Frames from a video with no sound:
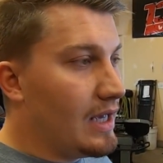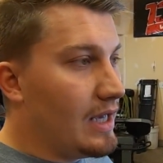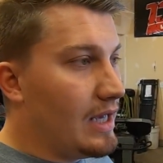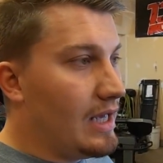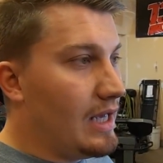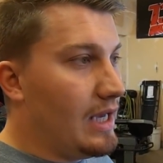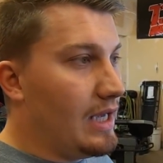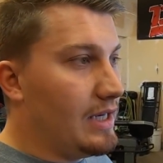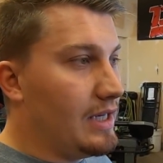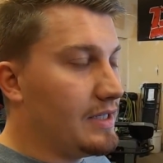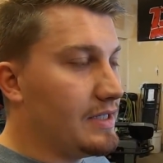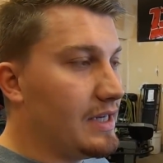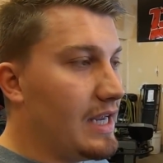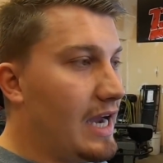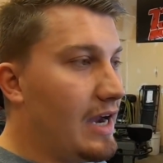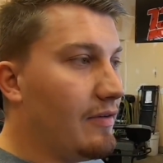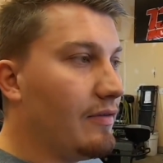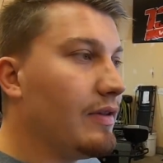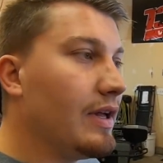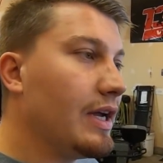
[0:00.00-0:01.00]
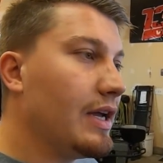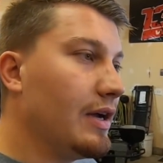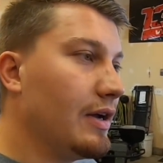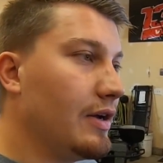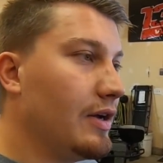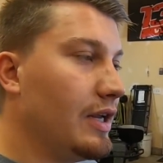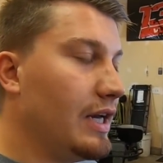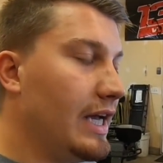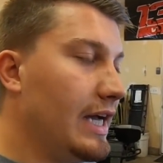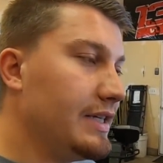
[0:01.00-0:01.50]
it doesn't have like a
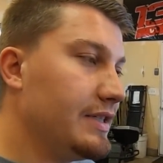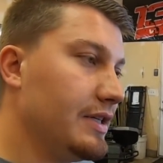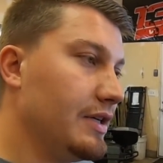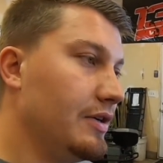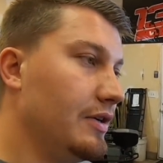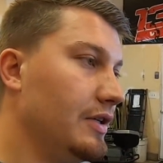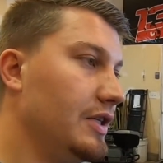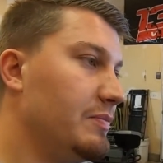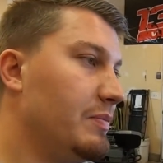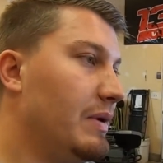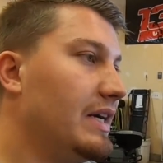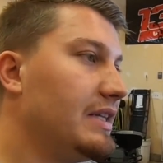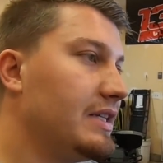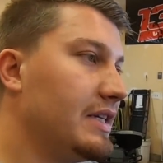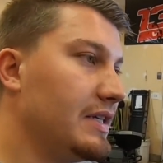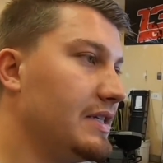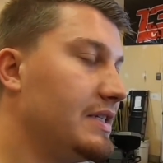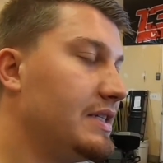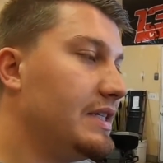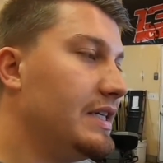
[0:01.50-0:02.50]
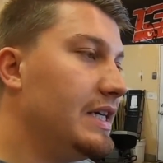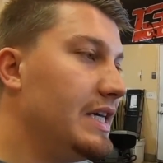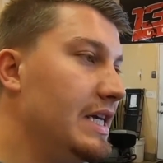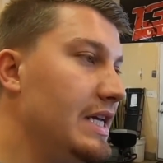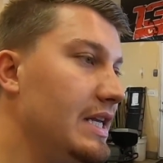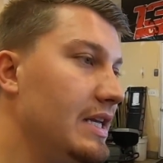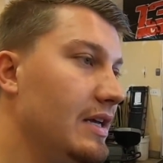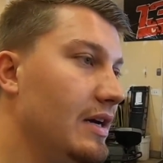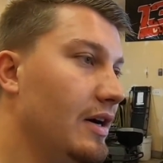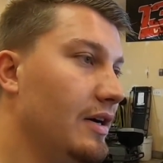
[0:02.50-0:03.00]
good, it has a good spot to
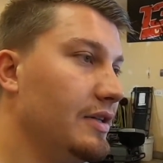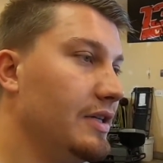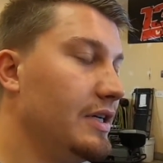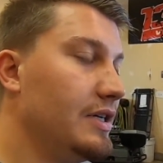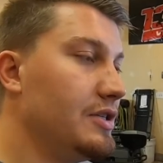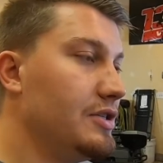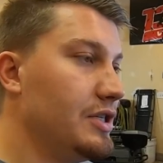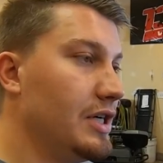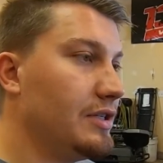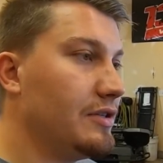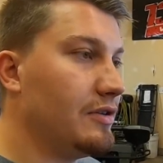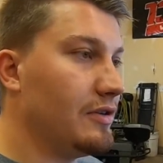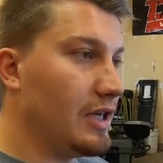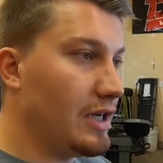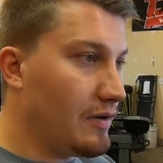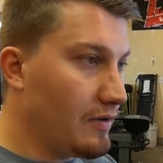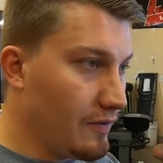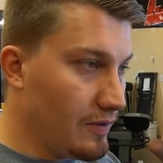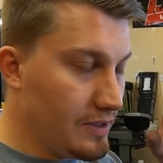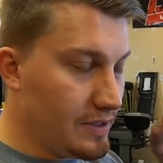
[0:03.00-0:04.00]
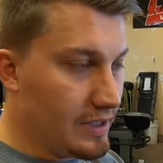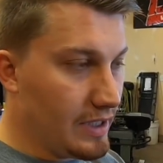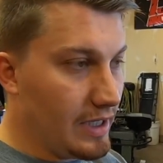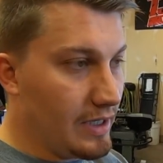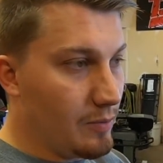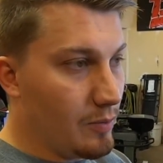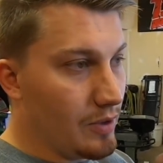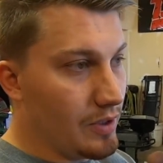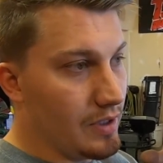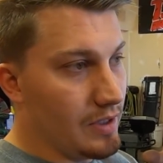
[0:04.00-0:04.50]
seat on the injector, like it's
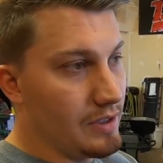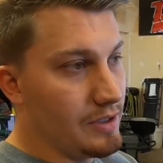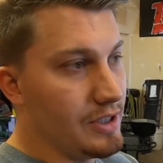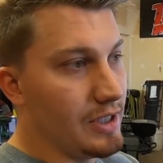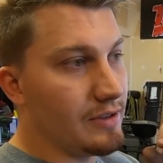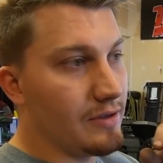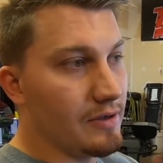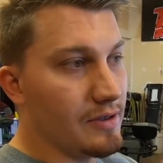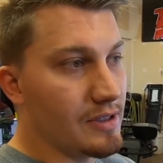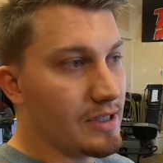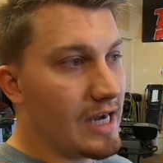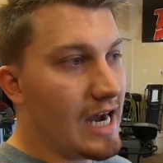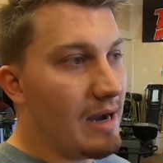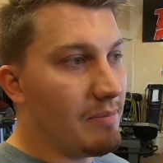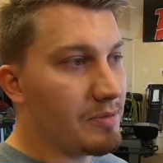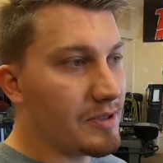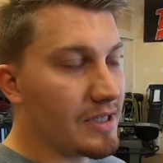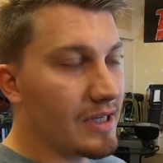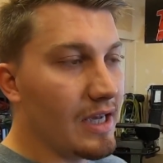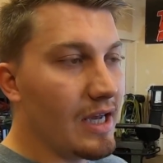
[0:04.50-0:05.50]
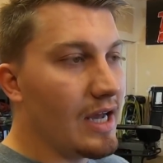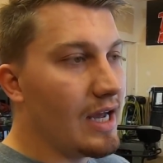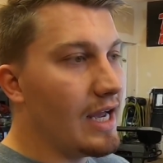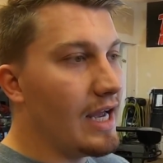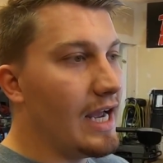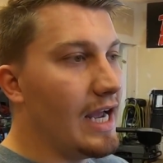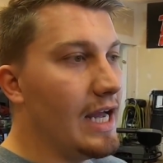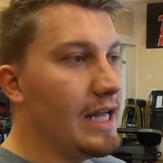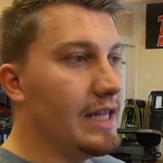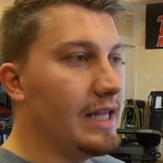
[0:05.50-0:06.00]
like where the injector stops.
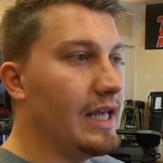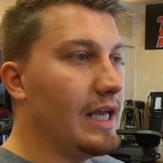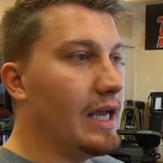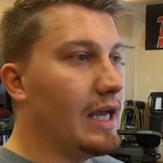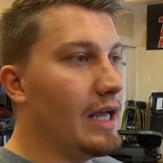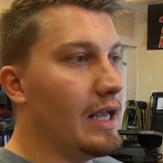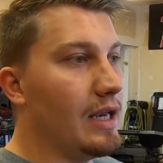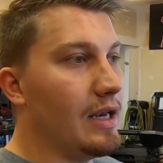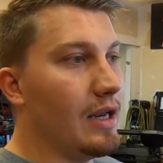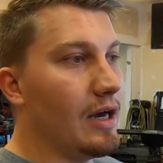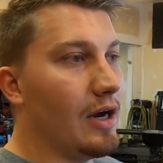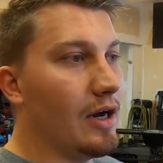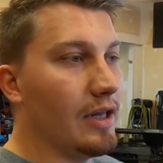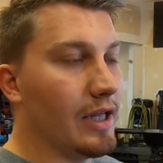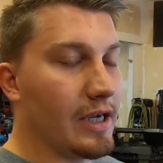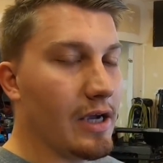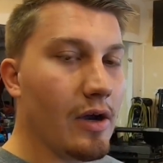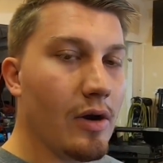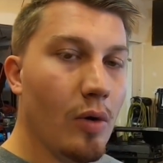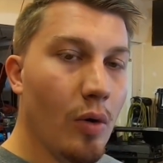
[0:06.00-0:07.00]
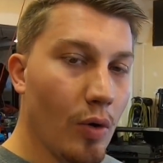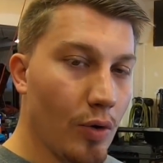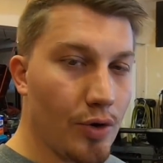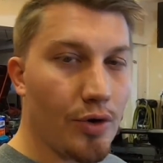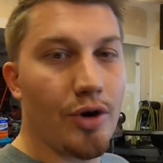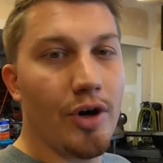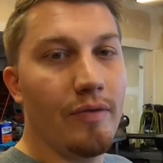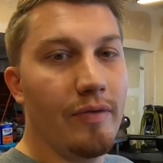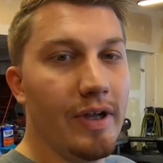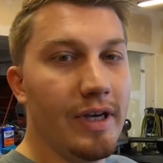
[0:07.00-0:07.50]
And then like a
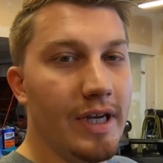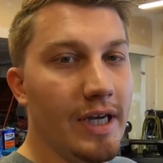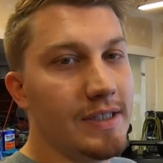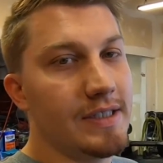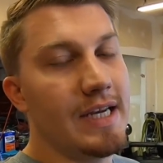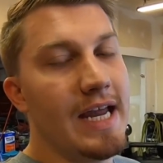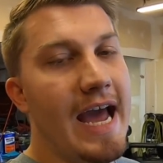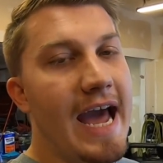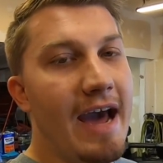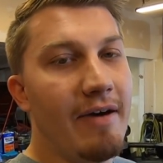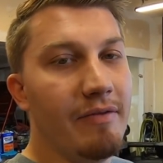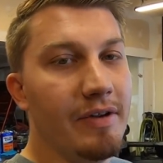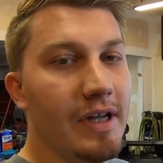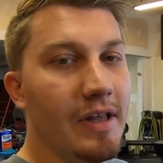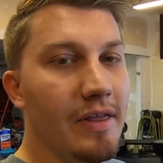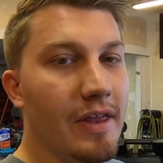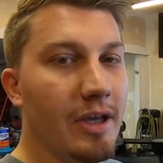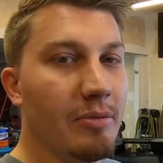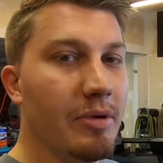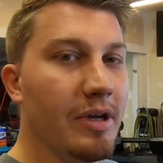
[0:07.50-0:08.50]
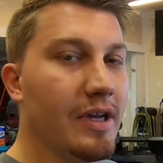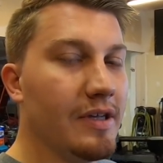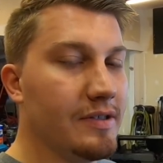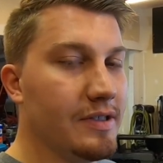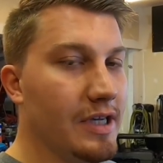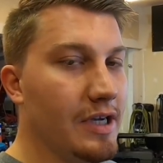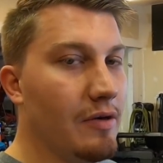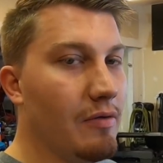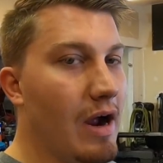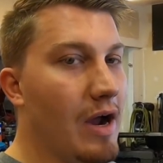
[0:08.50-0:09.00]
quarter of it doesn't have anything because
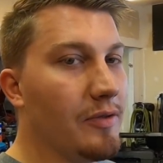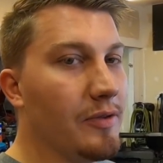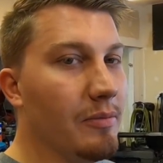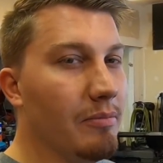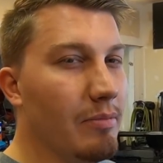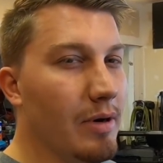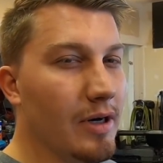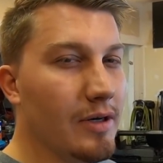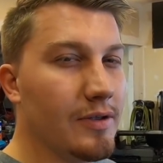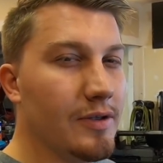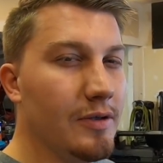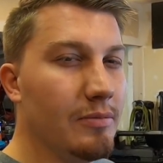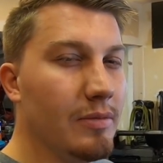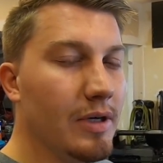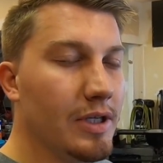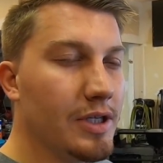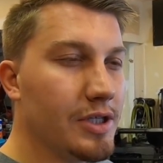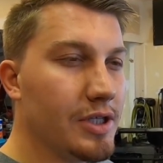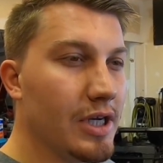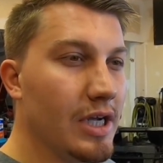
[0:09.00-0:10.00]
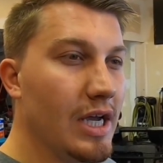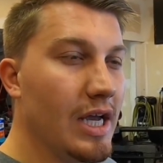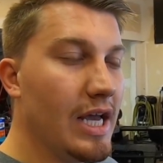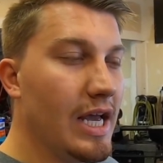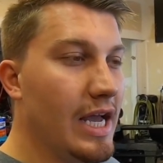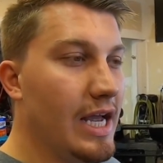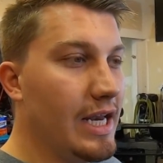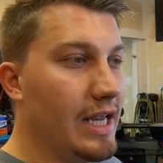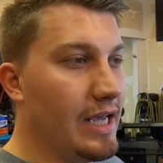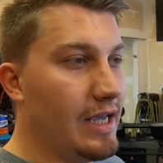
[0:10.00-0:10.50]
they ground the bung too much
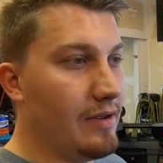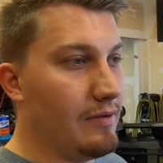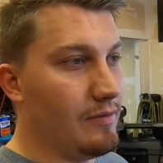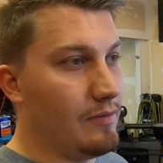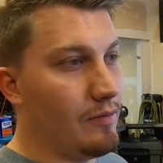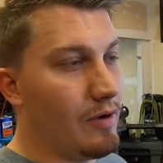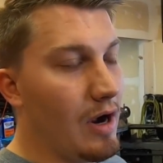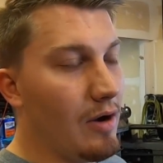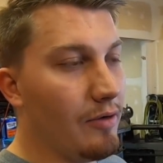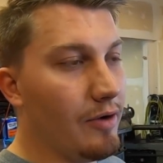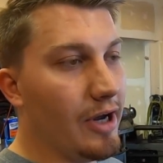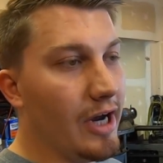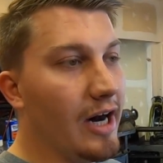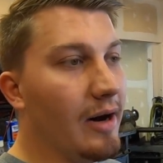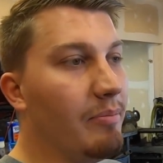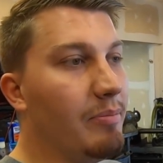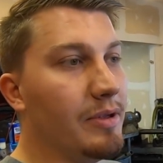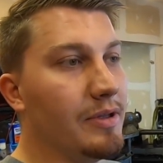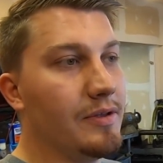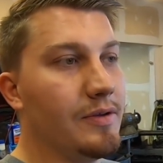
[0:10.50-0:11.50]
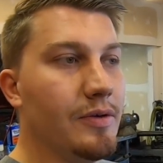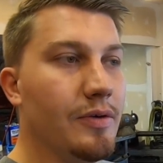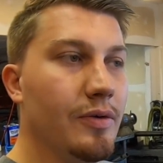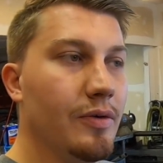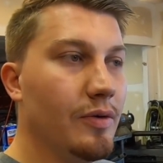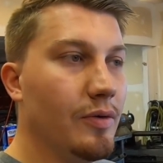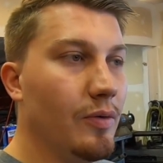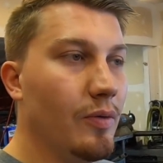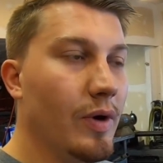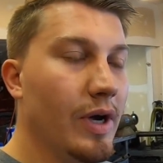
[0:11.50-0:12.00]
and it ground up
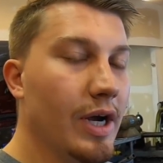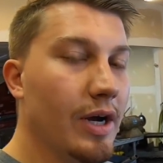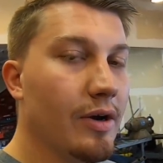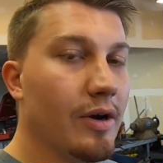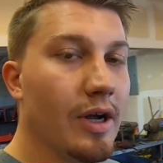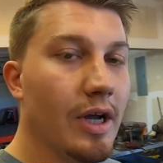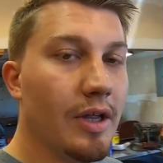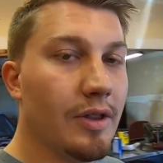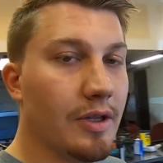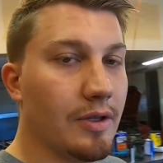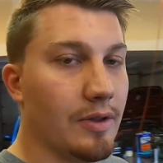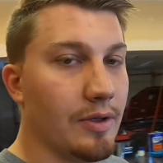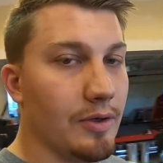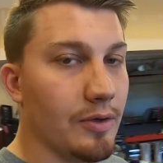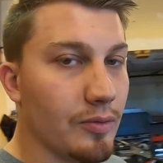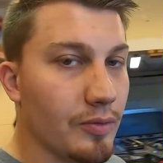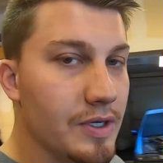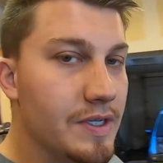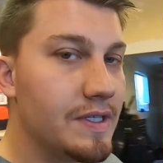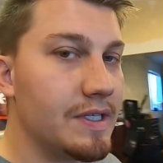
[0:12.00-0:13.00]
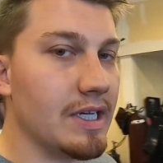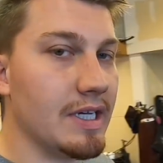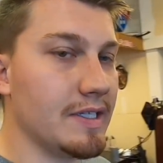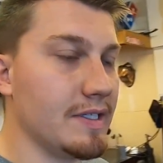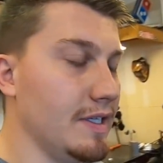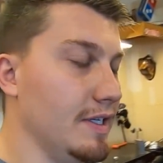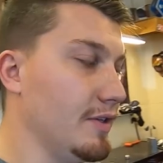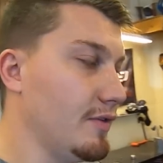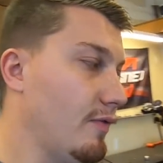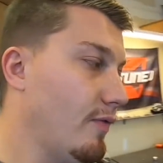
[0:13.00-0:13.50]
into where the little
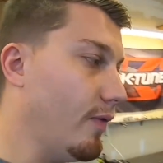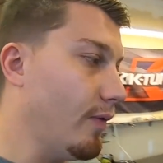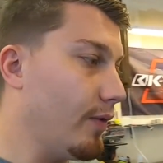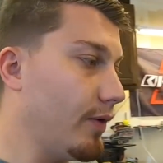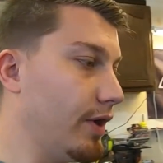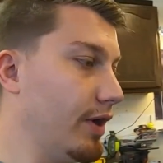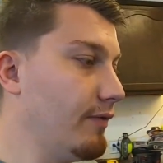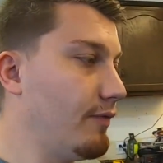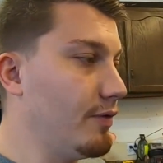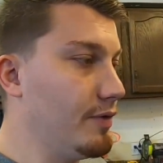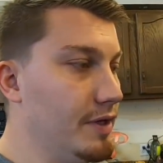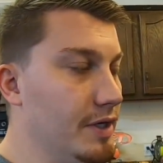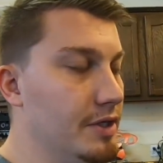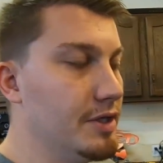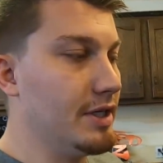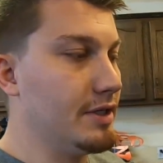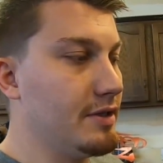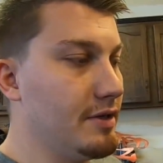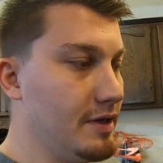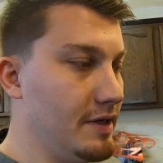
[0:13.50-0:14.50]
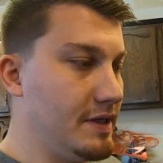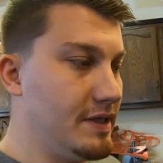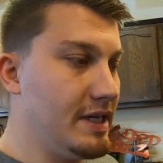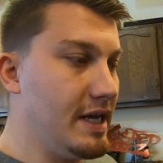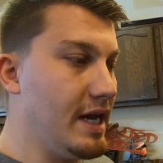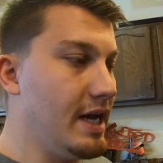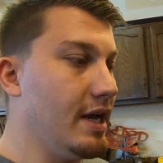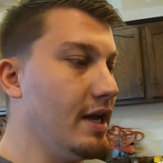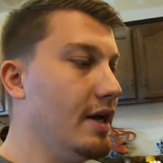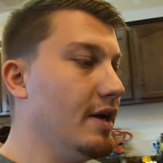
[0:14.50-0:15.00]
recess is for it, for the injector to
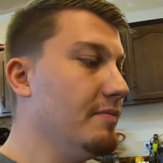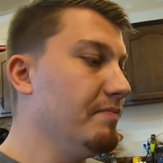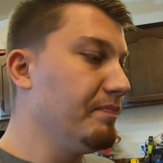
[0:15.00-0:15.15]
stay.